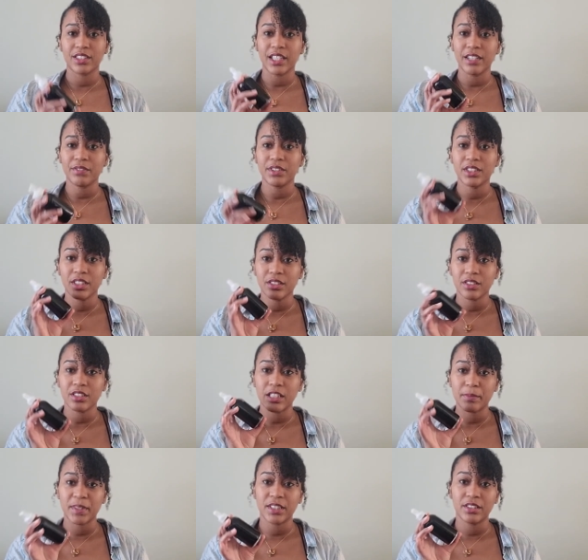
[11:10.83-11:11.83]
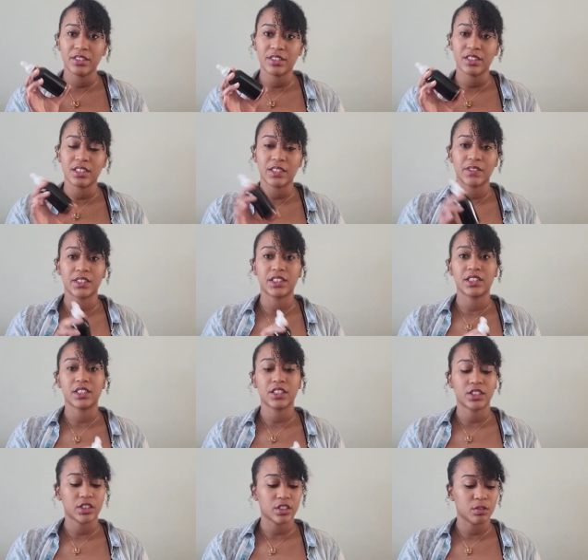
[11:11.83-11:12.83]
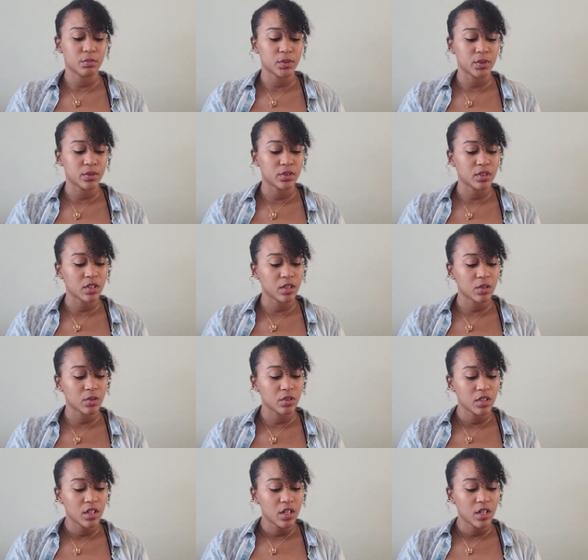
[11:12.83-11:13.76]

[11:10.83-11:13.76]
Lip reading: Every single time I used this, I was in such a good mood. So